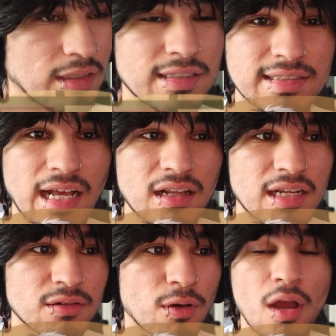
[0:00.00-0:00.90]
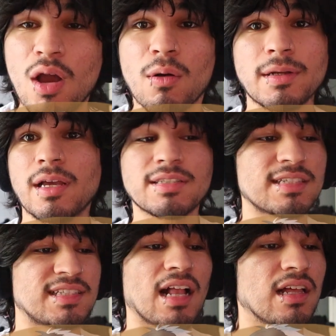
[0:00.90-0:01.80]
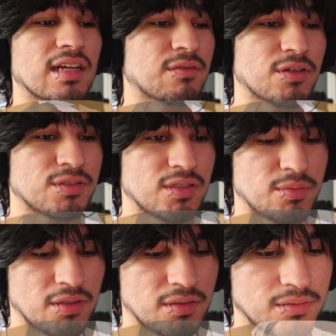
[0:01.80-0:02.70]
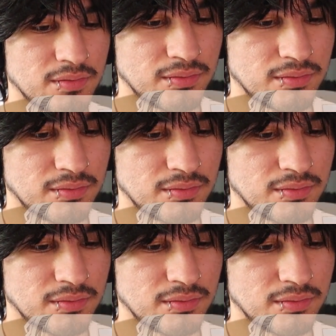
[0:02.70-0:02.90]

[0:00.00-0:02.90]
Salad What the a salad anniversary, bro?